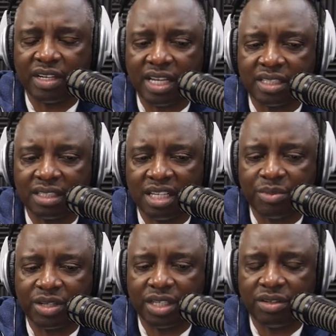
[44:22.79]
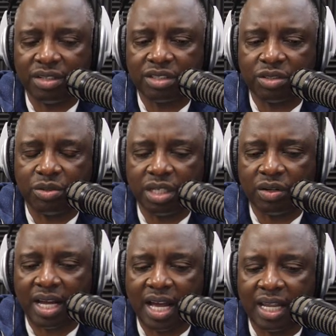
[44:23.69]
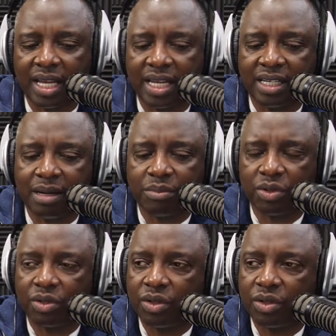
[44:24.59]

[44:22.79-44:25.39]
That's the number here in the studio, the hotline number.